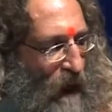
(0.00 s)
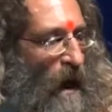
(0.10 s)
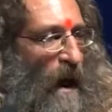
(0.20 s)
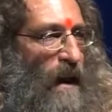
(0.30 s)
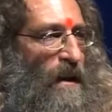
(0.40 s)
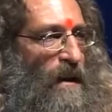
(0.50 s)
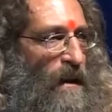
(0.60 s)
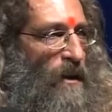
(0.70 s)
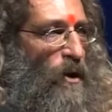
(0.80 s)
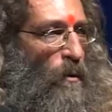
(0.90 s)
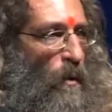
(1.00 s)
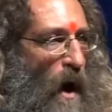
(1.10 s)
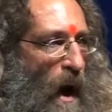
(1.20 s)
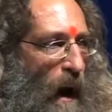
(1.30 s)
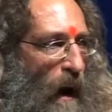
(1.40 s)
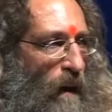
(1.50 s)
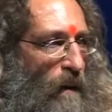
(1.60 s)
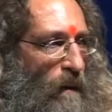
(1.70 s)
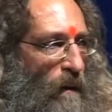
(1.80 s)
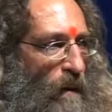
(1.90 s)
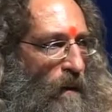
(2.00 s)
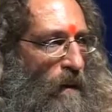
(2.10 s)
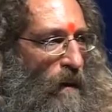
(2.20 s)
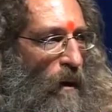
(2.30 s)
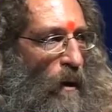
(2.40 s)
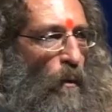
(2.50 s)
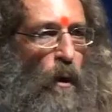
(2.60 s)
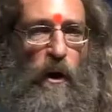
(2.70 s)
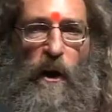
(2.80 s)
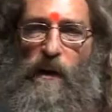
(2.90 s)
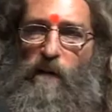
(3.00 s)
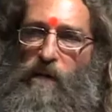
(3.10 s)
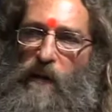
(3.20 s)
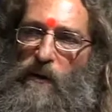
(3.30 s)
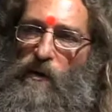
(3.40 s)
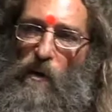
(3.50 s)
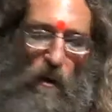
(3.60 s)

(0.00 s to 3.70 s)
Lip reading: in such a way where it could fit